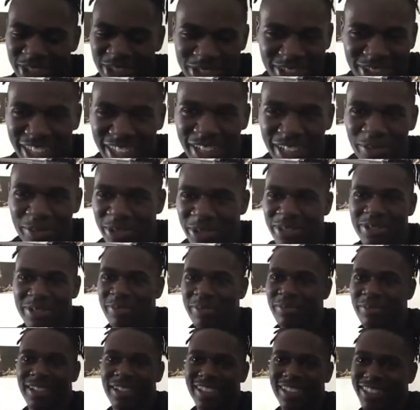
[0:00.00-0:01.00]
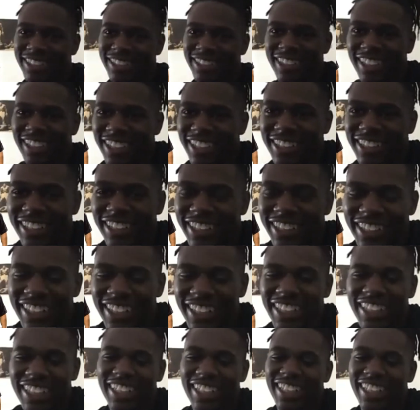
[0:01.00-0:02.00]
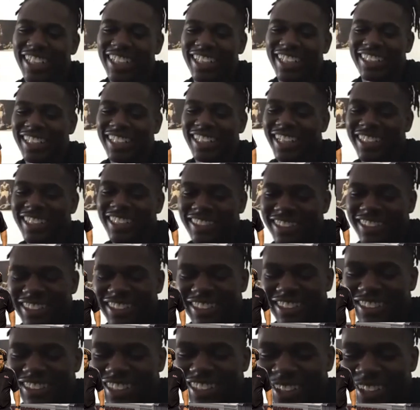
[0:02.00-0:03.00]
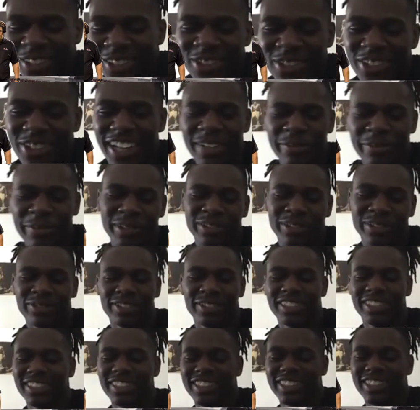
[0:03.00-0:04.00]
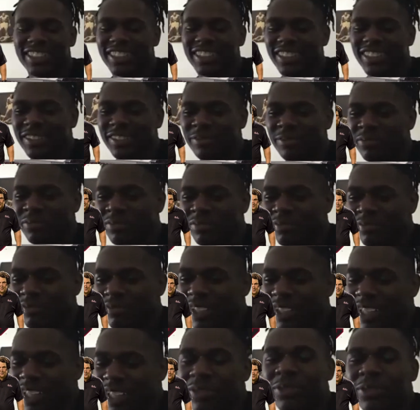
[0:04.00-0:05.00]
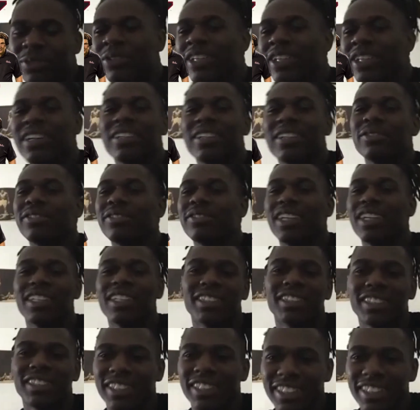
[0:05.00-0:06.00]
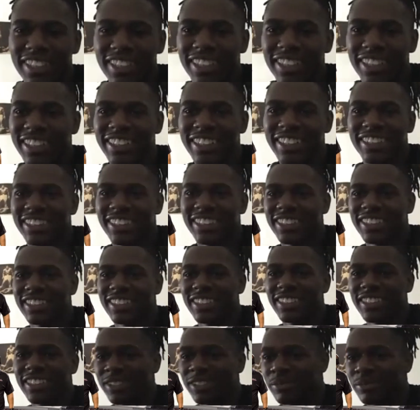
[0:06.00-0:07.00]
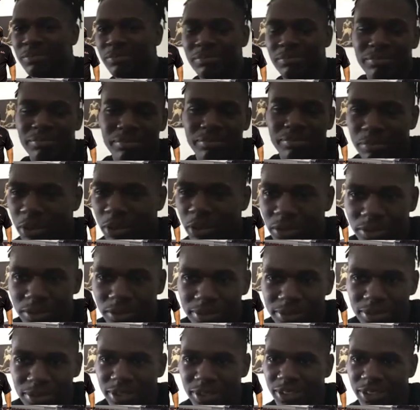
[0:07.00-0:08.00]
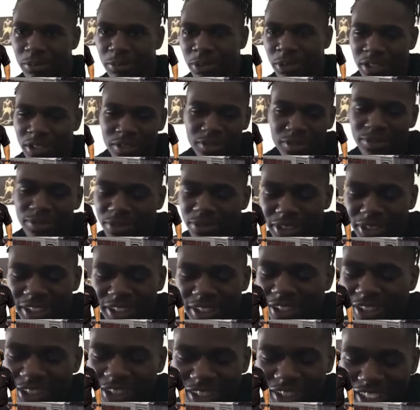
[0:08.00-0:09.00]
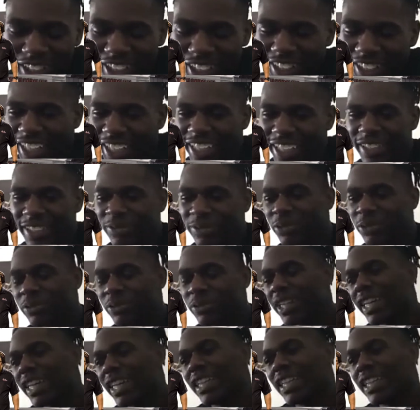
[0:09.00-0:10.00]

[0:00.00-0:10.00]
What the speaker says: William Brice. Like that, like just the whole atmosphere, even without the fans in there, is beautiful and wonderful and all that. Like even when they in